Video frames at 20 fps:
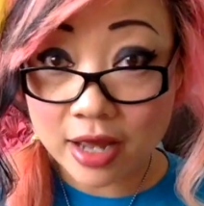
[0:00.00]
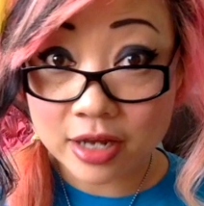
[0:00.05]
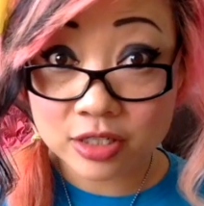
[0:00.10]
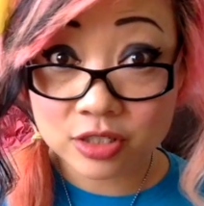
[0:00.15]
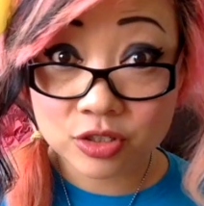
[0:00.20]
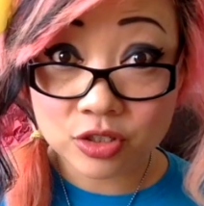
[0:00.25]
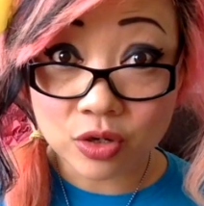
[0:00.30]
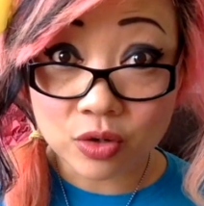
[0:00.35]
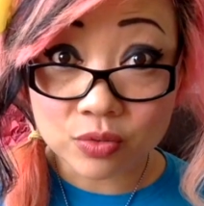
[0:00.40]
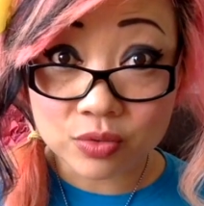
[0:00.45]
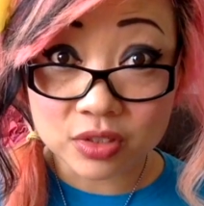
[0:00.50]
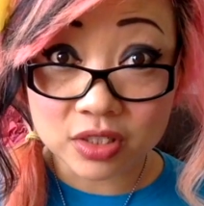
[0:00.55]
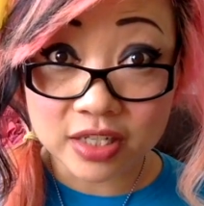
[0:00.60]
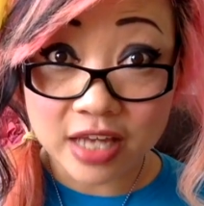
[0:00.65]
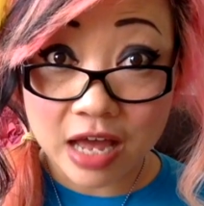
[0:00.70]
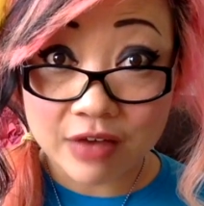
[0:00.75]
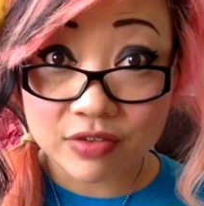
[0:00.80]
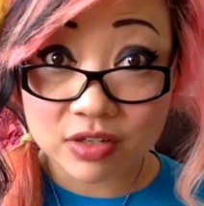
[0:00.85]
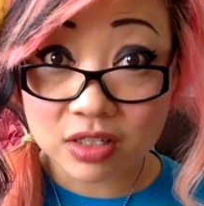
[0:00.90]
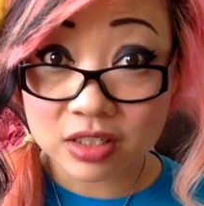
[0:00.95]
I don't really
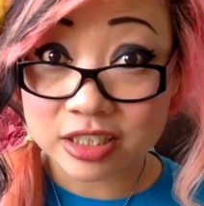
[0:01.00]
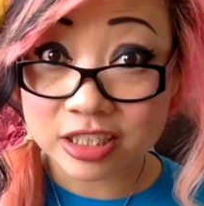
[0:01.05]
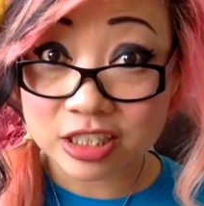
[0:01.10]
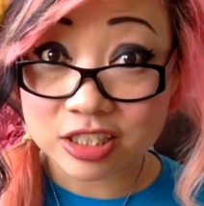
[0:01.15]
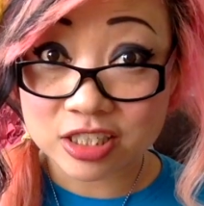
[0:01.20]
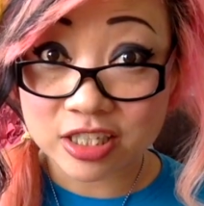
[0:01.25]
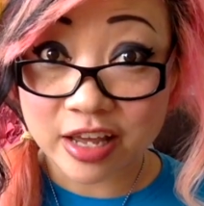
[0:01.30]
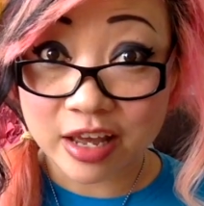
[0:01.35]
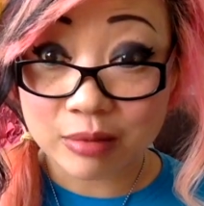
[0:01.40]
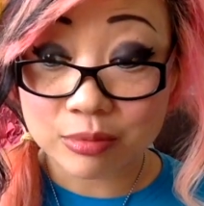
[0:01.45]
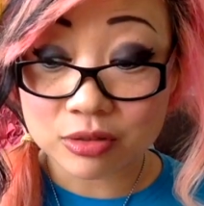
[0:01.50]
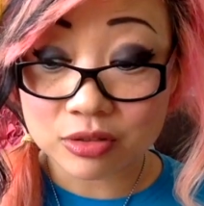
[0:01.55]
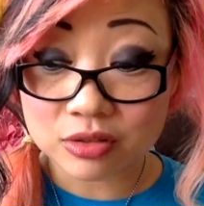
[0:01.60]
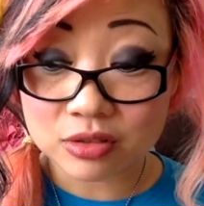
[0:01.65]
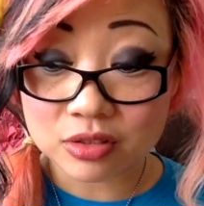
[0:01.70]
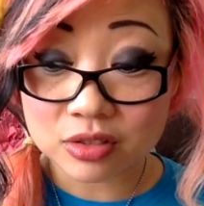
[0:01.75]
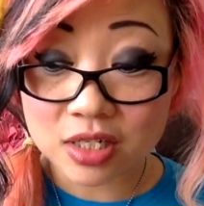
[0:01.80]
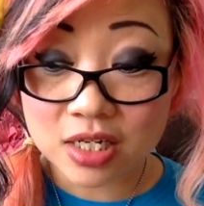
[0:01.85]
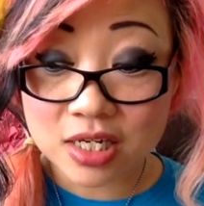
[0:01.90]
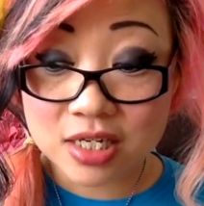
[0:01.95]
have a clear
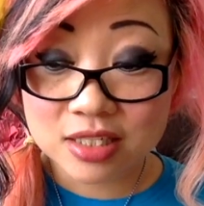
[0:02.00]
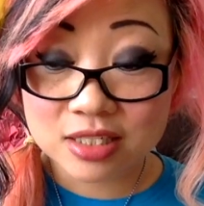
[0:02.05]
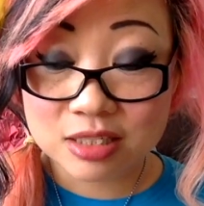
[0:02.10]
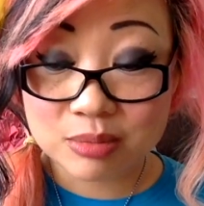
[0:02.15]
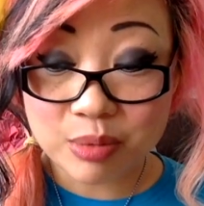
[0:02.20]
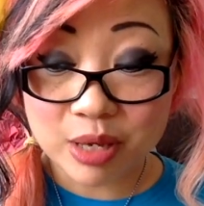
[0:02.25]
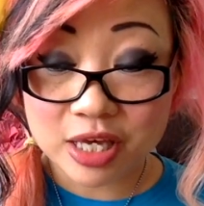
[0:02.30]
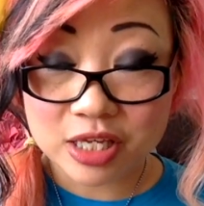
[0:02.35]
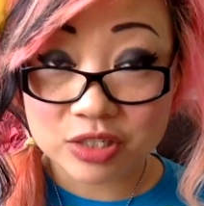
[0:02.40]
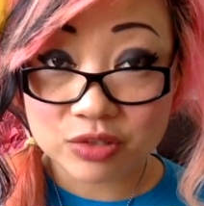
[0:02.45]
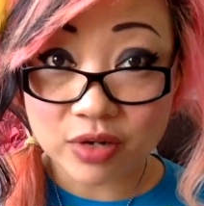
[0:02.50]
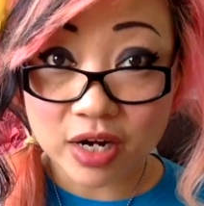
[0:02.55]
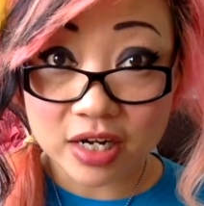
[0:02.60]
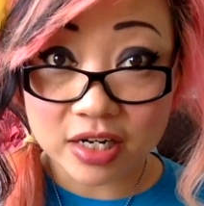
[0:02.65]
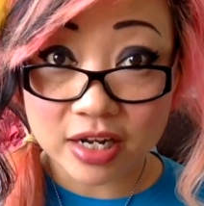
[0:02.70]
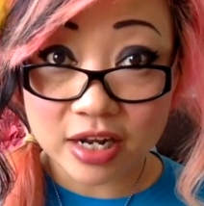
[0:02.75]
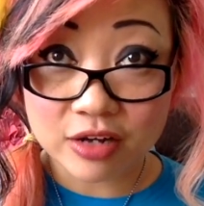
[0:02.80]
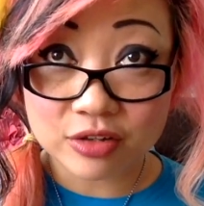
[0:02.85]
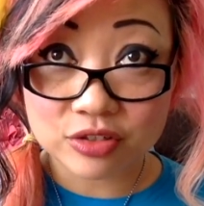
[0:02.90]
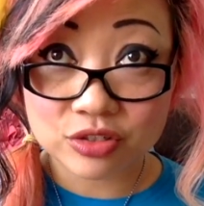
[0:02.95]
table space right
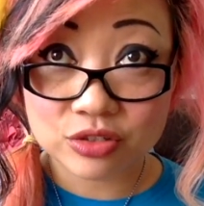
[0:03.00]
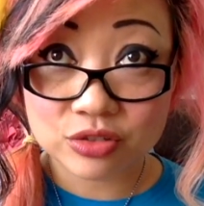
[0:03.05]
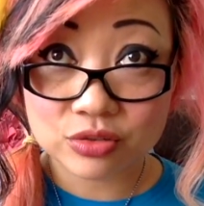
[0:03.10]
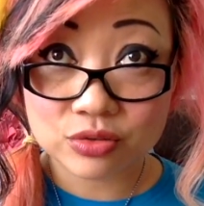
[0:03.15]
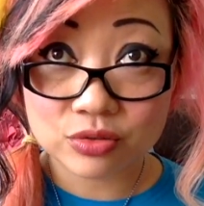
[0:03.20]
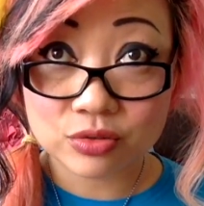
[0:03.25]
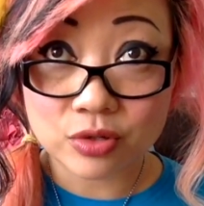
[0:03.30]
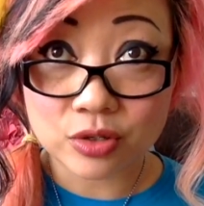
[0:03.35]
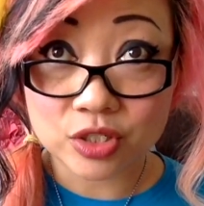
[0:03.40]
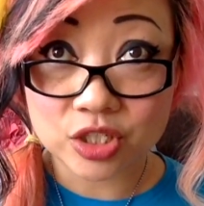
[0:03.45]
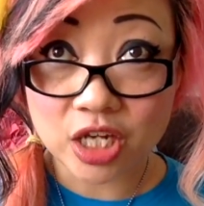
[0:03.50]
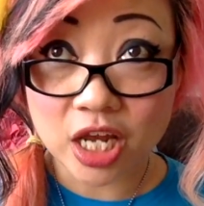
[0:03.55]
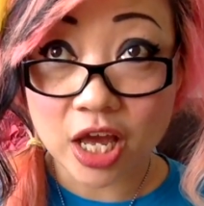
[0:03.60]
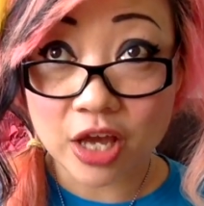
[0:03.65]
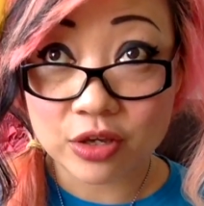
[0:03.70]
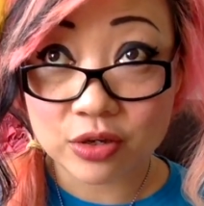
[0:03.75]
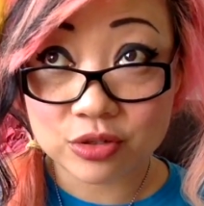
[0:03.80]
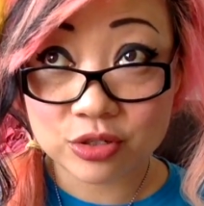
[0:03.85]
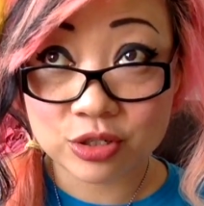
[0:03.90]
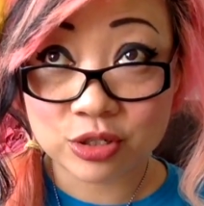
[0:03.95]
now to
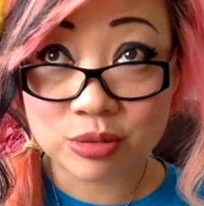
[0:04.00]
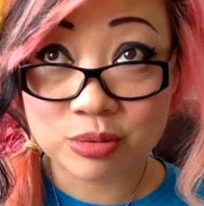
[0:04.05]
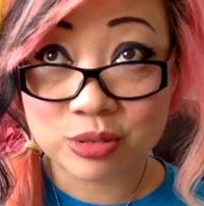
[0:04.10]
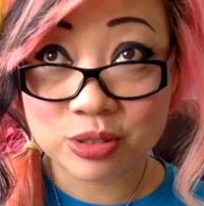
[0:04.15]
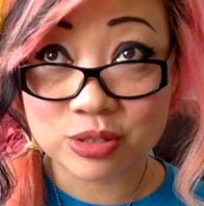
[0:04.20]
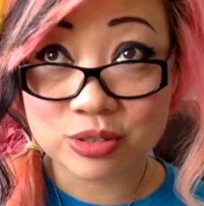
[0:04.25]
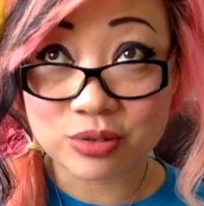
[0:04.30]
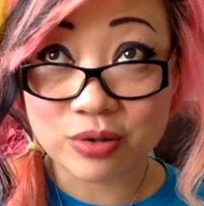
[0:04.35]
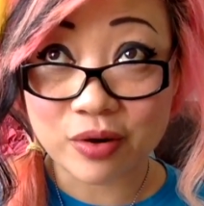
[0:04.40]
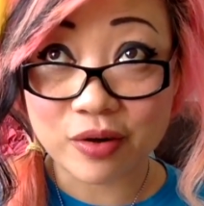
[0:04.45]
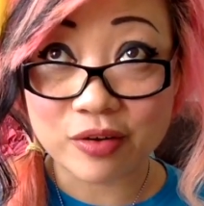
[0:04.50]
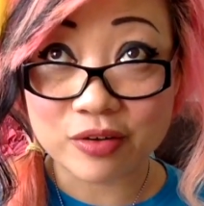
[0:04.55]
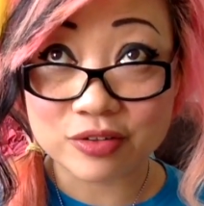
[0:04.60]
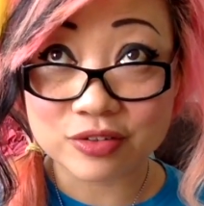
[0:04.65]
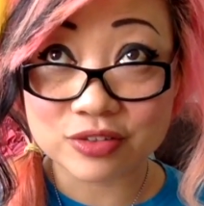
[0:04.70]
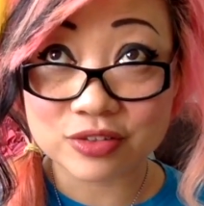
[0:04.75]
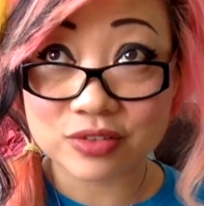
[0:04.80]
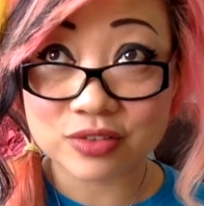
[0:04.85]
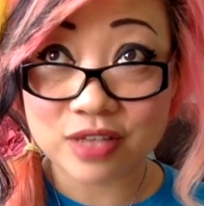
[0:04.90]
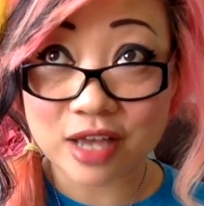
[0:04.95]
crochet YouTube
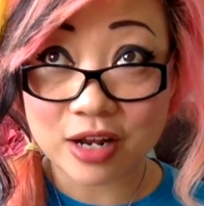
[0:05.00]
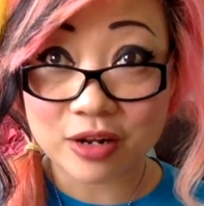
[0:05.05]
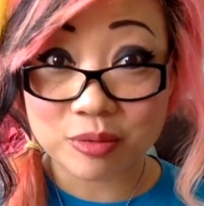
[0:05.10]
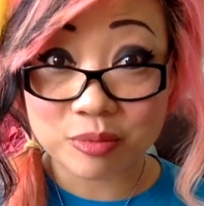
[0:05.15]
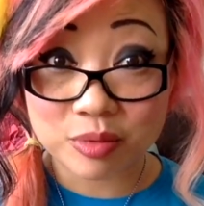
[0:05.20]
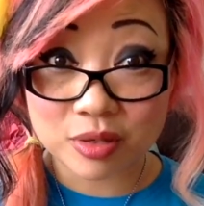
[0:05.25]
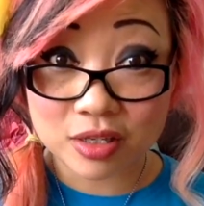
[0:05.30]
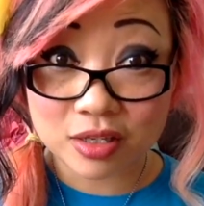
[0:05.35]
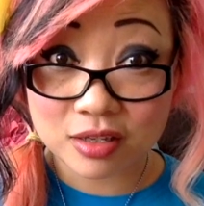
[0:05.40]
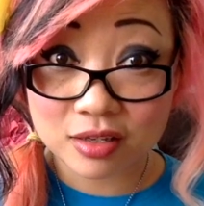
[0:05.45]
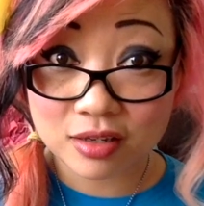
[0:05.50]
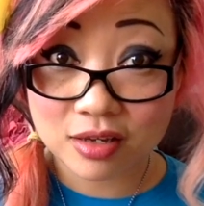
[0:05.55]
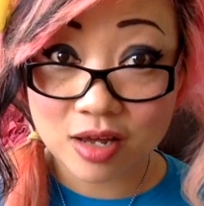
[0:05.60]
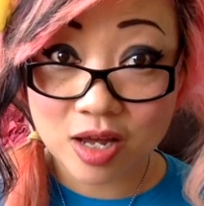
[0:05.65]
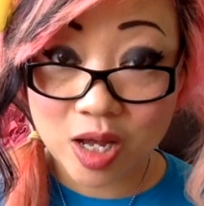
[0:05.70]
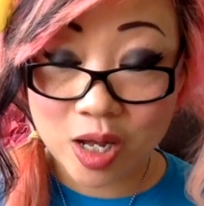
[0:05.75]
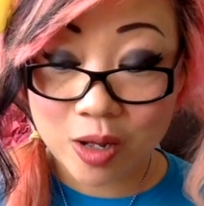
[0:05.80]
tutorials, so that'll be